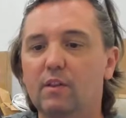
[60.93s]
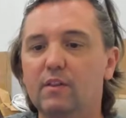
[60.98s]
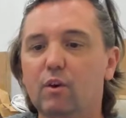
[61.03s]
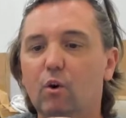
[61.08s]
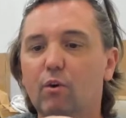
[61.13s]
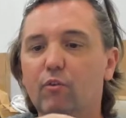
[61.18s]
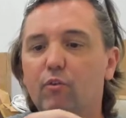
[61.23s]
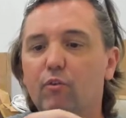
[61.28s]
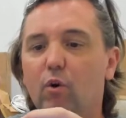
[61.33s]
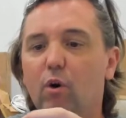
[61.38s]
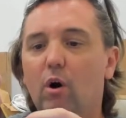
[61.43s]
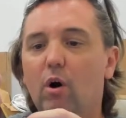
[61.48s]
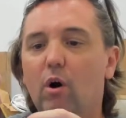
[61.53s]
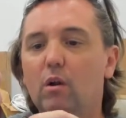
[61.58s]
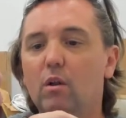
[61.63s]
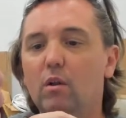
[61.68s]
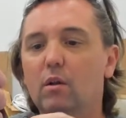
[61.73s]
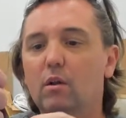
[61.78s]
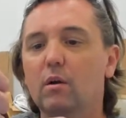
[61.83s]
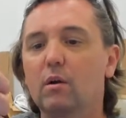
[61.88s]
the
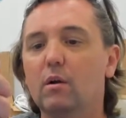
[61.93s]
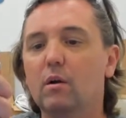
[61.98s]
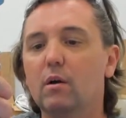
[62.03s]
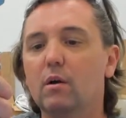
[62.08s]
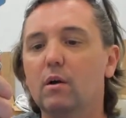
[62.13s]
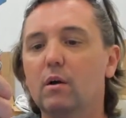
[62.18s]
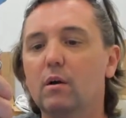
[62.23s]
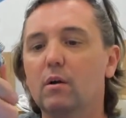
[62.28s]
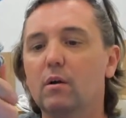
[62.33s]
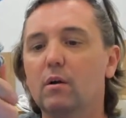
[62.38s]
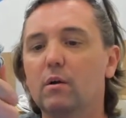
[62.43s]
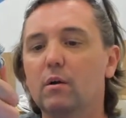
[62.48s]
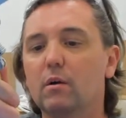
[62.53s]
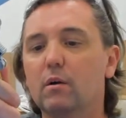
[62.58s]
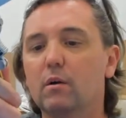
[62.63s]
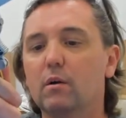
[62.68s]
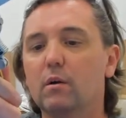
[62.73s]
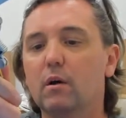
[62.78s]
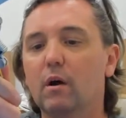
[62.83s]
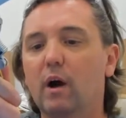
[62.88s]
overall
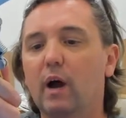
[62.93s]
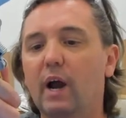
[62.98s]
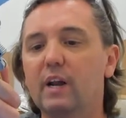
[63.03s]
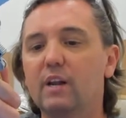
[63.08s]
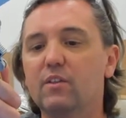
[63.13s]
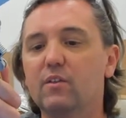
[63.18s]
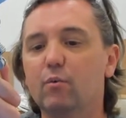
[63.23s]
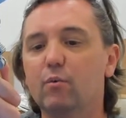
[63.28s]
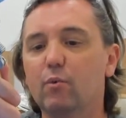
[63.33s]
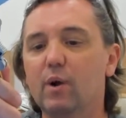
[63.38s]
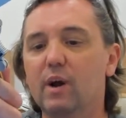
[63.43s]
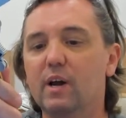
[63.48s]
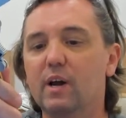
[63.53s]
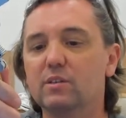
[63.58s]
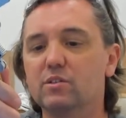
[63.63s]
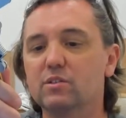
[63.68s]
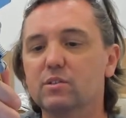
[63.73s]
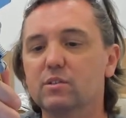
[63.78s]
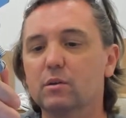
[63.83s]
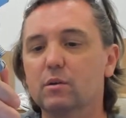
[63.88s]
height of the
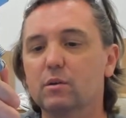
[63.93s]
rest,